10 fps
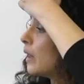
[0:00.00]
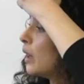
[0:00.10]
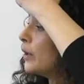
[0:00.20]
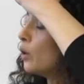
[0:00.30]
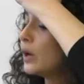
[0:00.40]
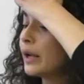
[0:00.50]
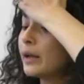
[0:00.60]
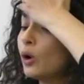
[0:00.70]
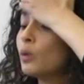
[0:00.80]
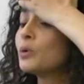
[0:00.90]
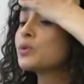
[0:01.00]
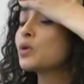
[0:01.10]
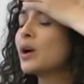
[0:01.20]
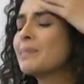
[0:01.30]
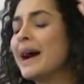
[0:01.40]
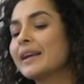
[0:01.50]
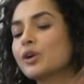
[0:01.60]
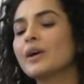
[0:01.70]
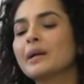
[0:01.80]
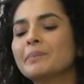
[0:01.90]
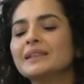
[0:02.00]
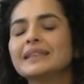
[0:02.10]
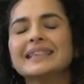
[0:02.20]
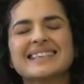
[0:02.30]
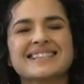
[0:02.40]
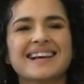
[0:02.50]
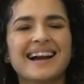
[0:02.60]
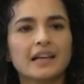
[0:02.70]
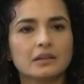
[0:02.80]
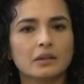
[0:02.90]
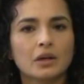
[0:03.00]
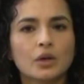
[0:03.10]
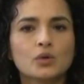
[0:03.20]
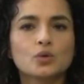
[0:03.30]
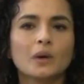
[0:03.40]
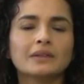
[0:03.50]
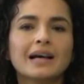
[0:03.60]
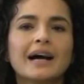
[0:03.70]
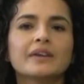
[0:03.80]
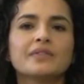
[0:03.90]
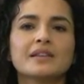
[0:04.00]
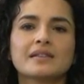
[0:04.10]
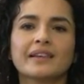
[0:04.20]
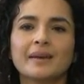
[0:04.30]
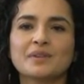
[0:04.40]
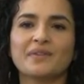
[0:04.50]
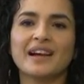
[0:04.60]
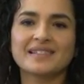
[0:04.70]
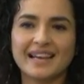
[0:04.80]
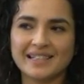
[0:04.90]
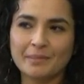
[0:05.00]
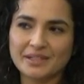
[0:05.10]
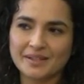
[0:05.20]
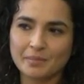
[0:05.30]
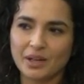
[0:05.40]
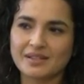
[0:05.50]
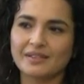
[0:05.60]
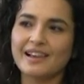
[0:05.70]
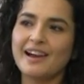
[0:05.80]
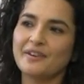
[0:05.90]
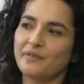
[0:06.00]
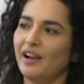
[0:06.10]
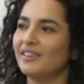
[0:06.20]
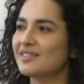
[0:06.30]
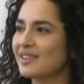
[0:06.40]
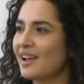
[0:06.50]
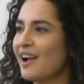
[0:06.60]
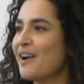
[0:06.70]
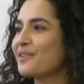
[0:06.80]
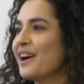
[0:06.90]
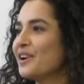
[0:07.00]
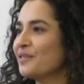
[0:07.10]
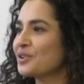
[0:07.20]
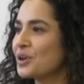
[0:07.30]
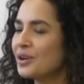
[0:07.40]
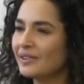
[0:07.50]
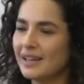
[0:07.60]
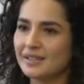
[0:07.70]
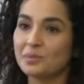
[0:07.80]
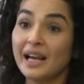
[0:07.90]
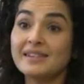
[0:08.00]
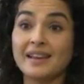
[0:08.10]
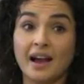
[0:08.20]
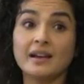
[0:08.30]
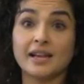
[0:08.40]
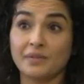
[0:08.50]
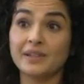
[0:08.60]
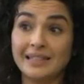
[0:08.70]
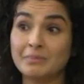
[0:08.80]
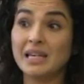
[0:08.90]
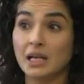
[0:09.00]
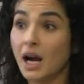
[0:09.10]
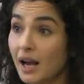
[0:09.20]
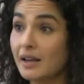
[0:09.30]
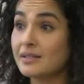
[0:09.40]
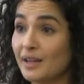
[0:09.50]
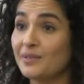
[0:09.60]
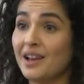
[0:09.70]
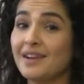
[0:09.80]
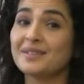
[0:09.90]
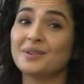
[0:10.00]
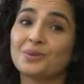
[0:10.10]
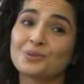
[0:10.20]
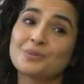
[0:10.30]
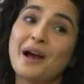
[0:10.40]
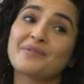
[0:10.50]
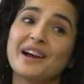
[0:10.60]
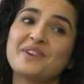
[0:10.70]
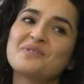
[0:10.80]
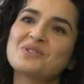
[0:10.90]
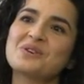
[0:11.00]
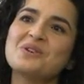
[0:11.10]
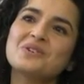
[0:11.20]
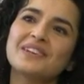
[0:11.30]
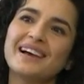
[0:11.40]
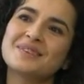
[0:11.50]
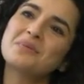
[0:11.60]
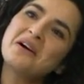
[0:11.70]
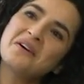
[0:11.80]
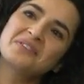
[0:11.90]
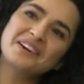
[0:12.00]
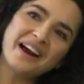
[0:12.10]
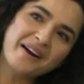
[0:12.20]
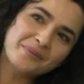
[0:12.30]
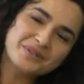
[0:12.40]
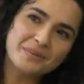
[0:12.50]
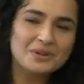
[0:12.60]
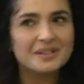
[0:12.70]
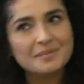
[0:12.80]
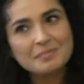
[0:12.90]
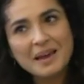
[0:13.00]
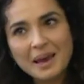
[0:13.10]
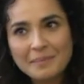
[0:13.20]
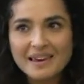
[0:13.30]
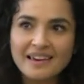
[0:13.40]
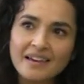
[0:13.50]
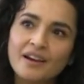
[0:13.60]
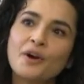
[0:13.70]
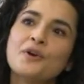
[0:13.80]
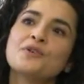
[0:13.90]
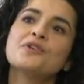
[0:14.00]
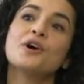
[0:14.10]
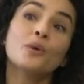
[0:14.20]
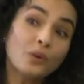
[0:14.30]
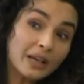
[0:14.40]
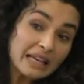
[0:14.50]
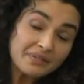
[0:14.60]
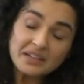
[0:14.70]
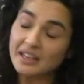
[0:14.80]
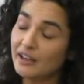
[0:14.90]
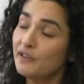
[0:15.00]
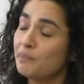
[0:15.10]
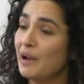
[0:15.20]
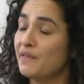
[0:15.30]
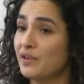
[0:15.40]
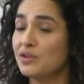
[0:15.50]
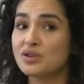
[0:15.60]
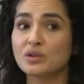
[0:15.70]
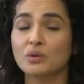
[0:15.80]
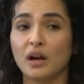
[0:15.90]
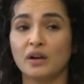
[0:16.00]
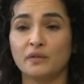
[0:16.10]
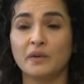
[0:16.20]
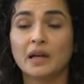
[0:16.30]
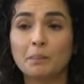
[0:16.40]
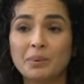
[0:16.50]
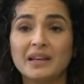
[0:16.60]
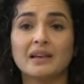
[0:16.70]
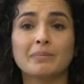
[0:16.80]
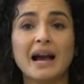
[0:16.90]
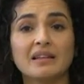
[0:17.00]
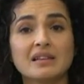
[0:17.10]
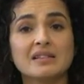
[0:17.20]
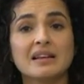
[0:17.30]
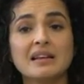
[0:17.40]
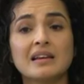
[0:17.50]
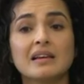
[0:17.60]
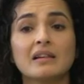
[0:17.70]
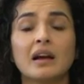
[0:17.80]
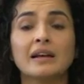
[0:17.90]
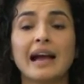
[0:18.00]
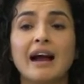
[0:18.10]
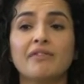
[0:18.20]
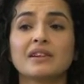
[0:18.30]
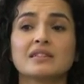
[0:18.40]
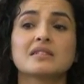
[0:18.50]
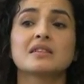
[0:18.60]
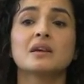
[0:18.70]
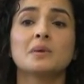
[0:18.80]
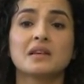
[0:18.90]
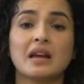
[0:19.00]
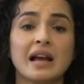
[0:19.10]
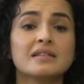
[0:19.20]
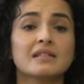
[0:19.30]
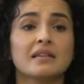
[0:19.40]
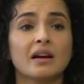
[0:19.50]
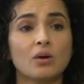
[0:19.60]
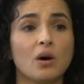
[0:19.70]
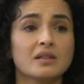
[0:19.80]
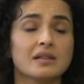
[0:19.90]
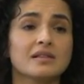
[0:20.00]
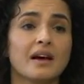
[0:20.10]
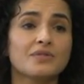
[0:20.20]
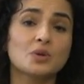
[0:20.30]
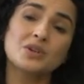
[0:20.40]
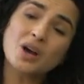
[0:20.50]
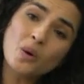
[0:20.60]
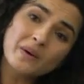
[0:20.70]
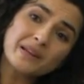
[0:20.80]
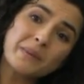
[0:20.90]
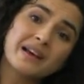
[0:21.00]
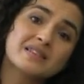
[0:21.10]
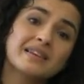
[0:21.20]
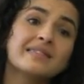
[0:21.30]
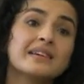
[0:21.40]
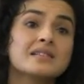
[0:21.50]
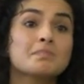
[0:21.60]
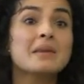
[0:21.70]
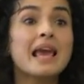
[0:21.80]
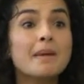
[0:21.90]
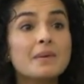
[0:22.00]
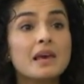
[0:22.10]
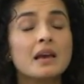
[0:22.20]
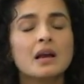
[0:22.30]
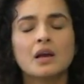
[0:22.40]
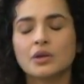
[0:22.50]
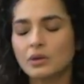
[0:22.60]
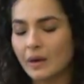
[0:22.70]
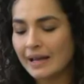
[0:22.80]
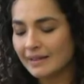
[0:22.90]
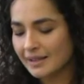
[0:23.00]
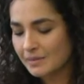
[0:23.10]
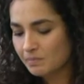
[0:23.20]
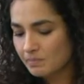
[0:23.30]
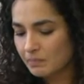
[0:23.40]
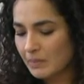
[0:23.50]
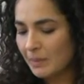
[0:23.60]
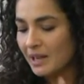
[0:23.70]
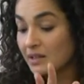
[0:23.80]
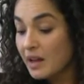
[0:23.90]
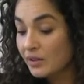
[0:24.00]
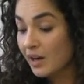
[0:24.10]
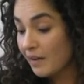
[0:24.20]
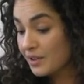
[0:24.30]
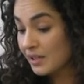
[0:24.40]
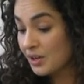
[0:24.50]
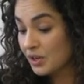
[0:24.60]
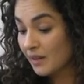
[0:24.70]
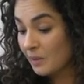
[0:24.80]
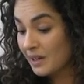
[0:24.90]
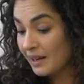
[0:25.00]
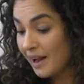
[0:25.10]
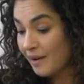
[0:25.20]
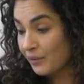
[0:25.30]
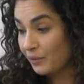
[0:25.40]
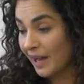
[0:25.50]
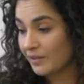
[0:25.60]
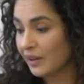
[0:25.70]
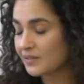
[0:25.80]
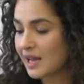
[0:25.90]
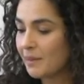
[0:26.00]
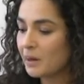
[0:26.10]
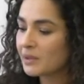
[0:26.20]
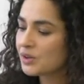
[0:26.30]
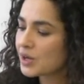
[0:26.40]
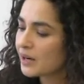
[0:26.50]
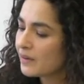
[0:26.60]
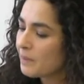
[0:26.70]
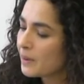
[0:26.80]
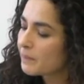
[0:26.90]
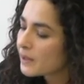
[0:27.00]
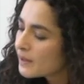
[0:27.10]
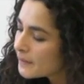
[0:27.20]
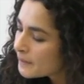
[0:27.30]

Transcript: an almost automatic credibility assigned to a lot of these claims of anti-Semitism, because a lot of us have kind of internalized, and when I say us, I really mean us, even us in the room, have kind of internalized, well, they're Arabs, they're Muslims, maybe, or even if by virtue of being Palestinian and having to deal with an entity that calls itself Jewish, oh, well, they're Palestinian, there's maybe, and that's maybe another conversation that we could have if we have enough time. I'm going to try to wrap up